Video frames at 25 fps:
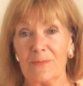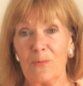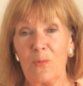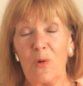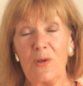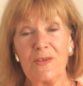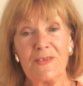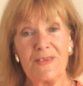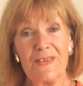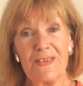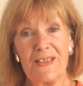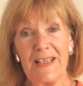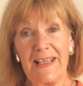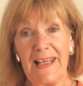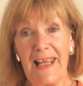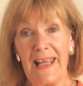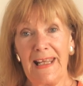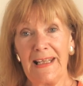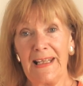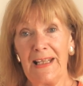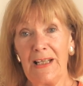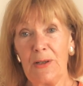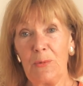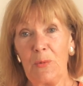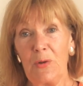Once
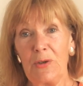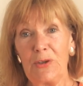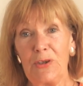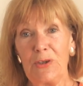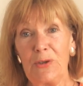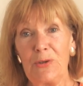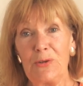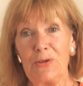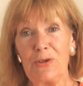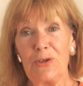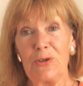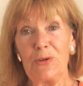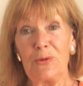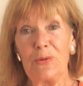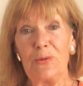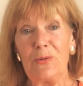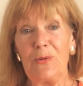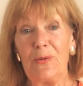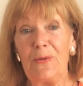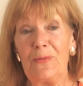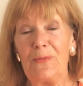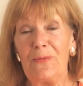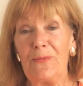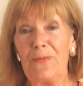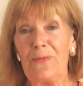again, I want you
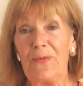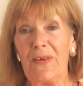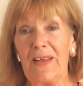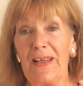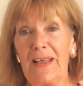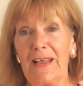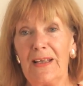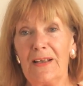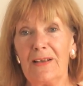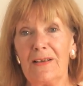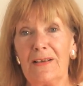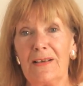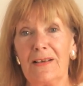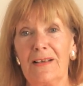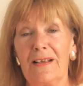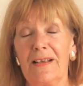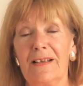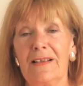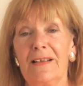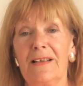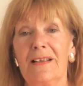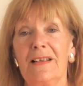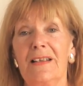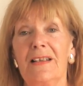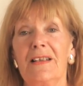to feel
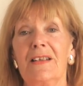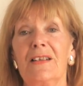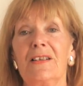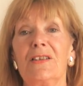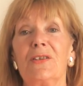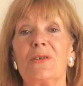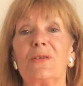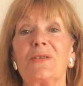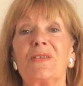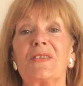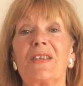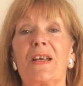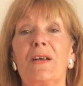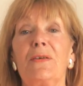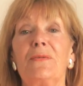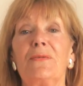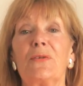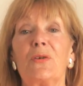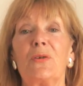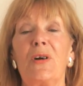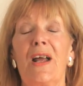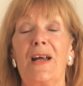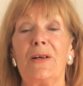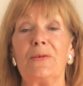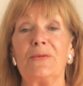
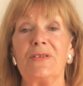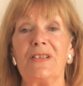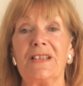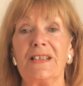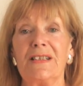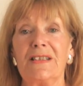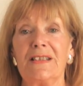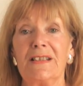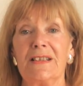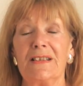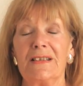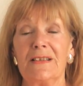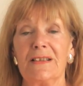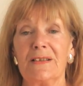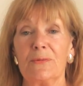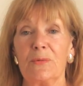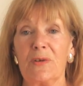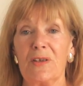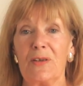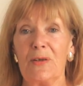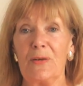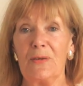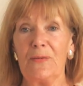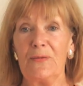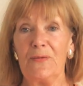yourself grounded
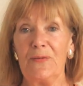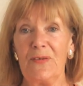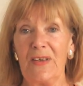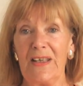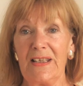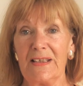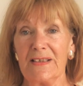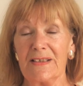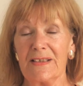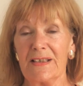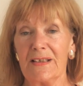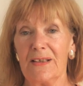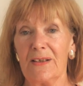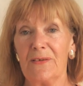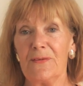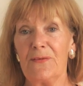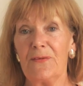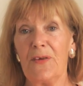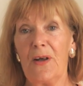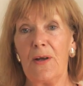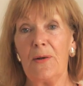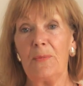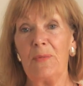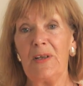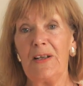with your feet
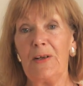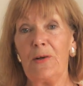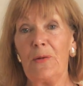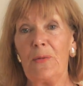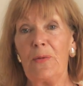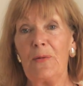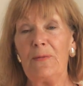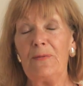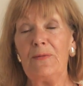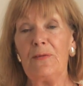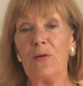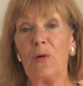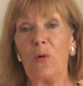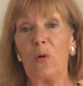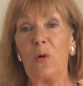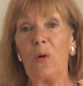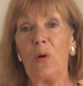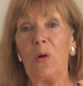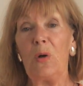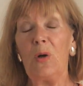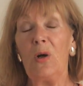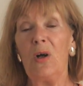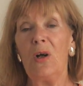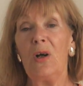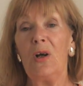firmly on the
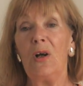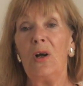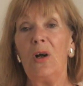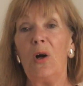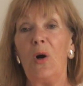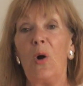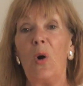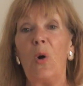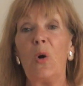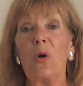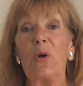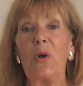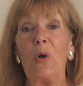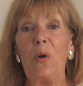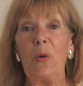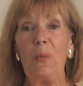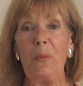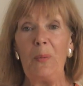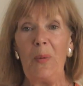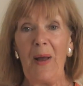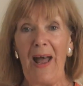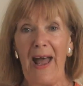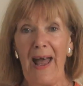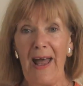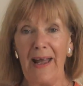floor, or
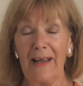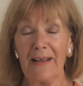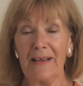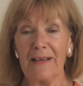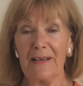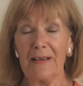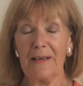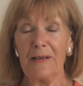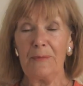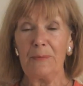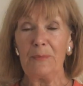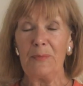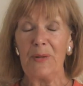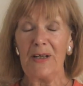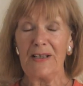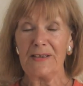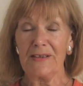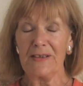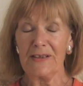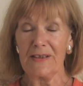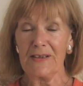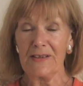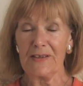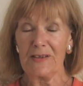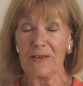your back and
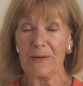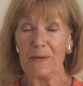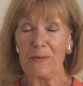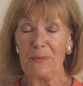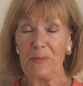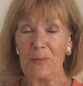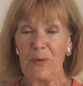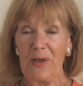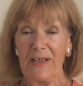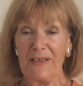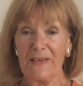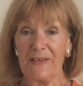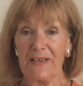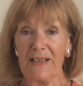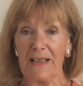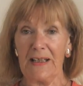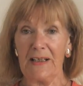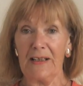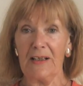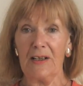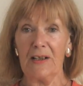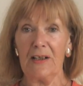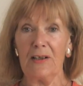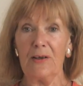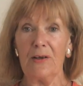buttocks
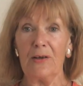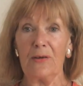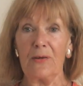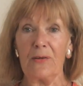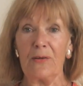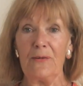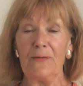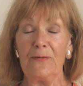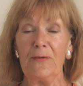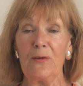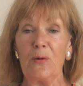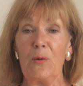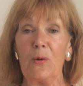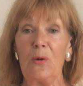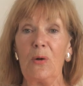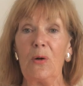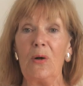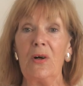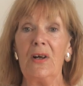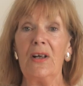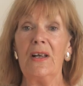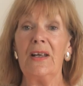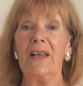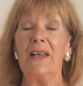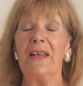pressing along the
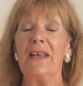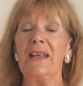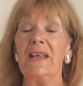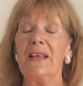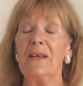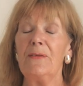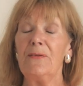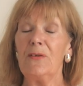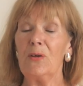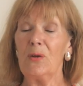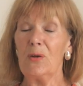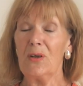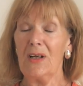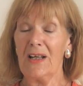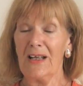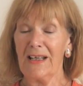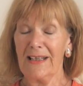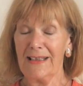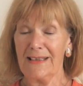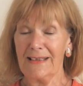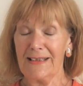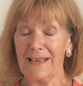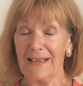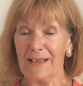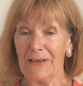floor if you're
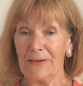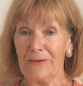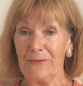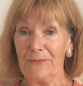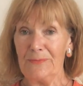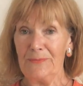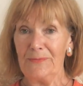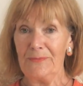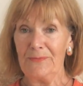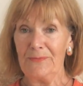lying down.